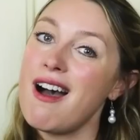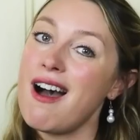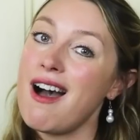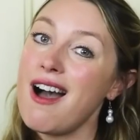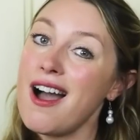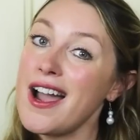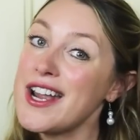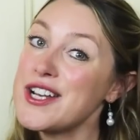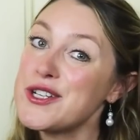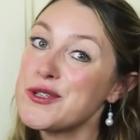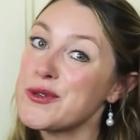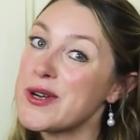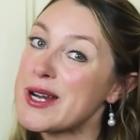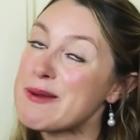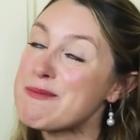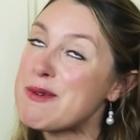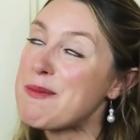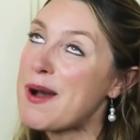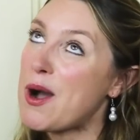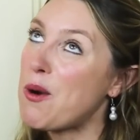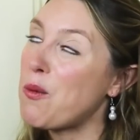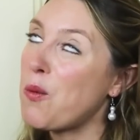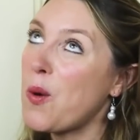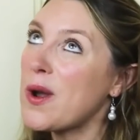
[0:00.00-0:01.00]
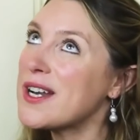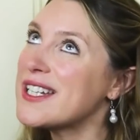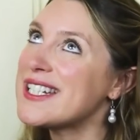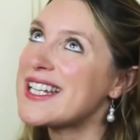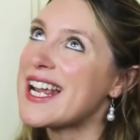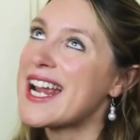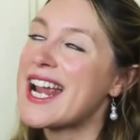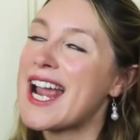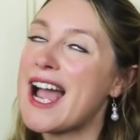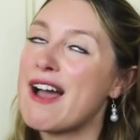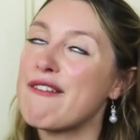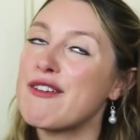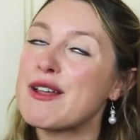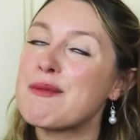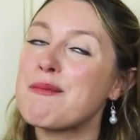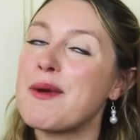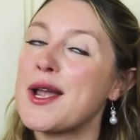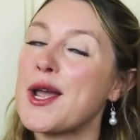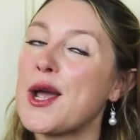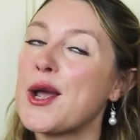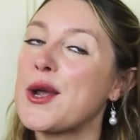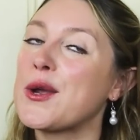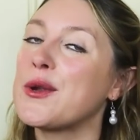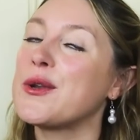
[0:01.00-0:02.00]
I dream about one day having
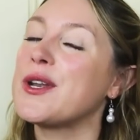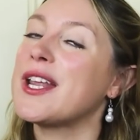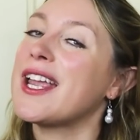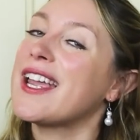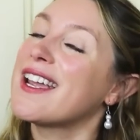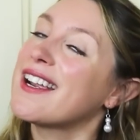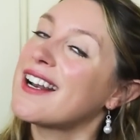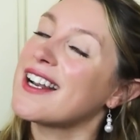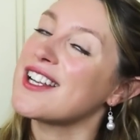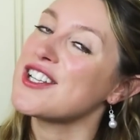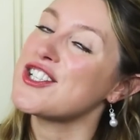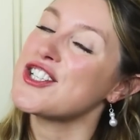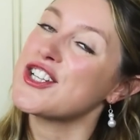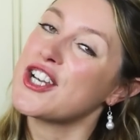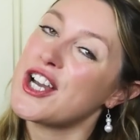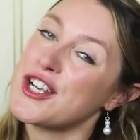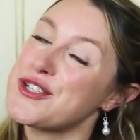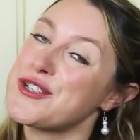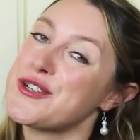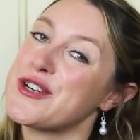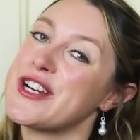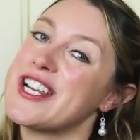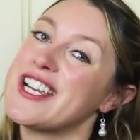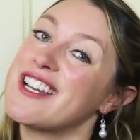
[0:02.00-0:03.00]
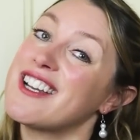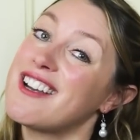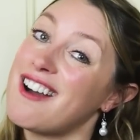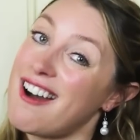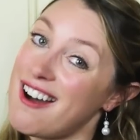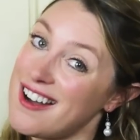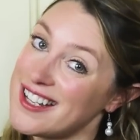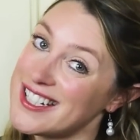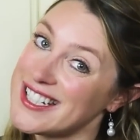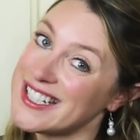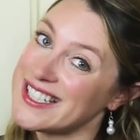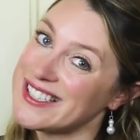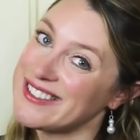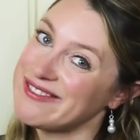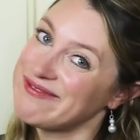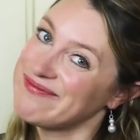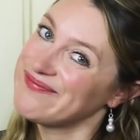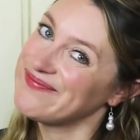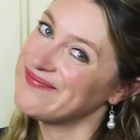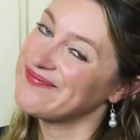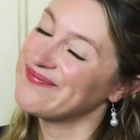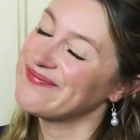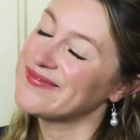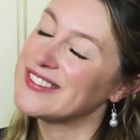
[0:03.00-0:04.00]
my own English country garden.
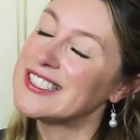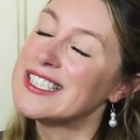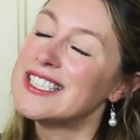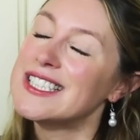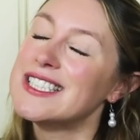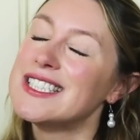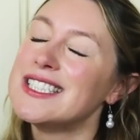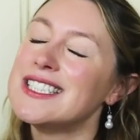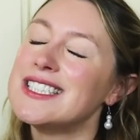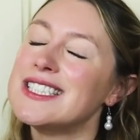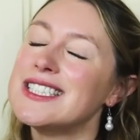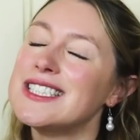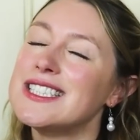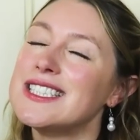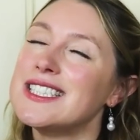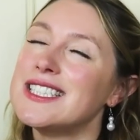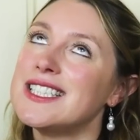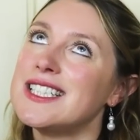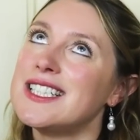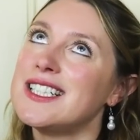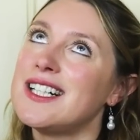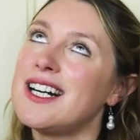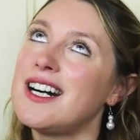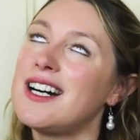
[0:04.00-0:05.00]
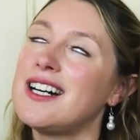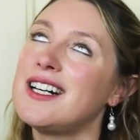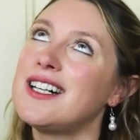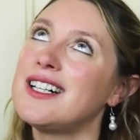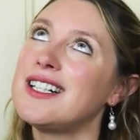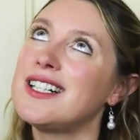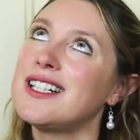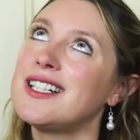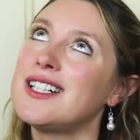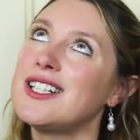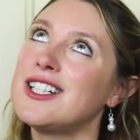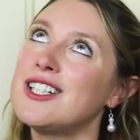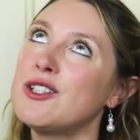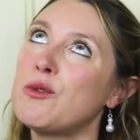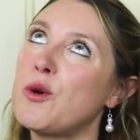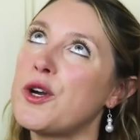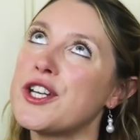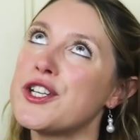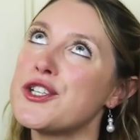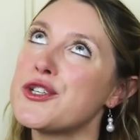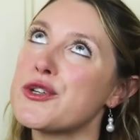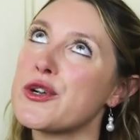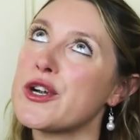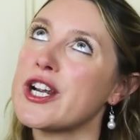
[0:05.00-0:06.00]
What
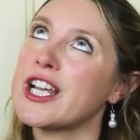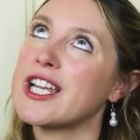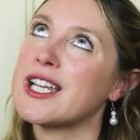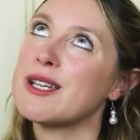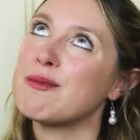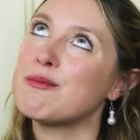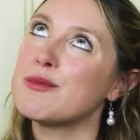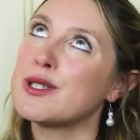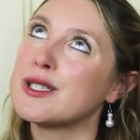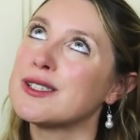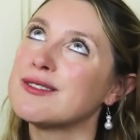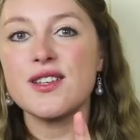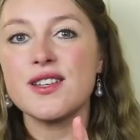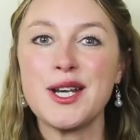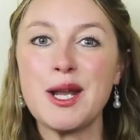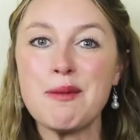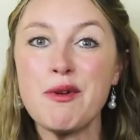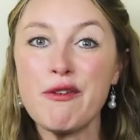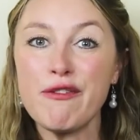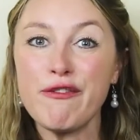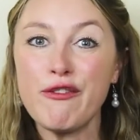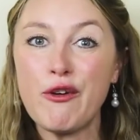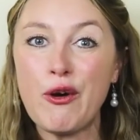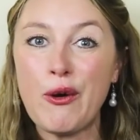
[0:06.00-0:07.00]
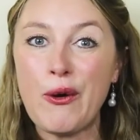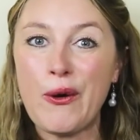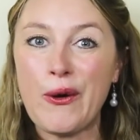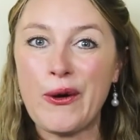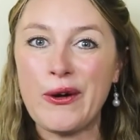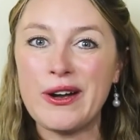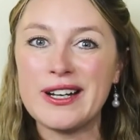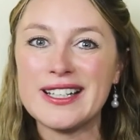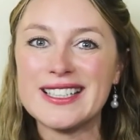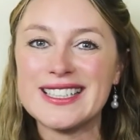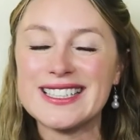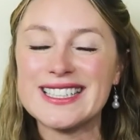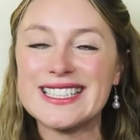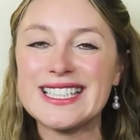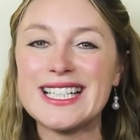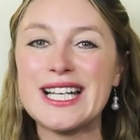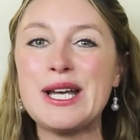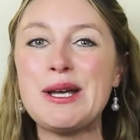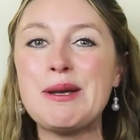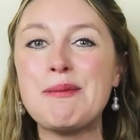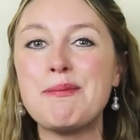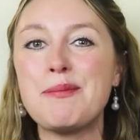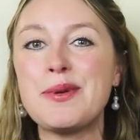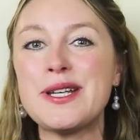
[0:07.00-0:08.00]
a dream. Number 4,
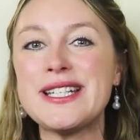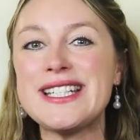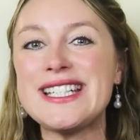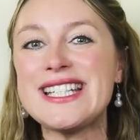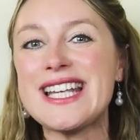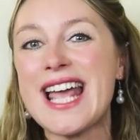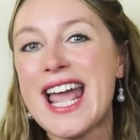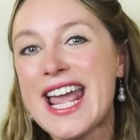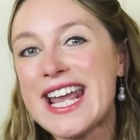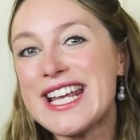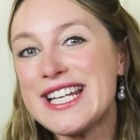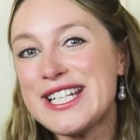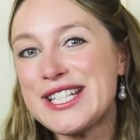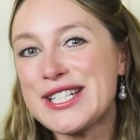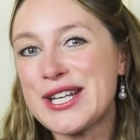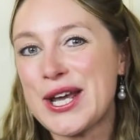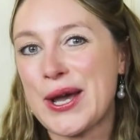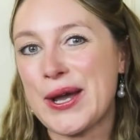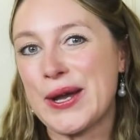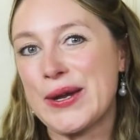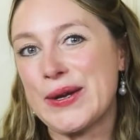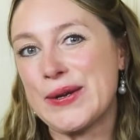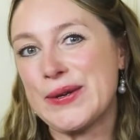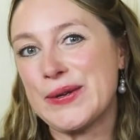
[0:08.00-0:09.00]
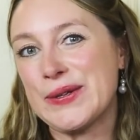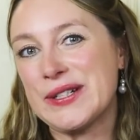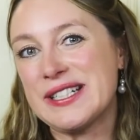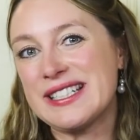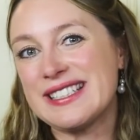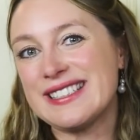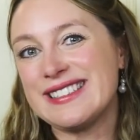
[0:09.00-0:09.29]
potato.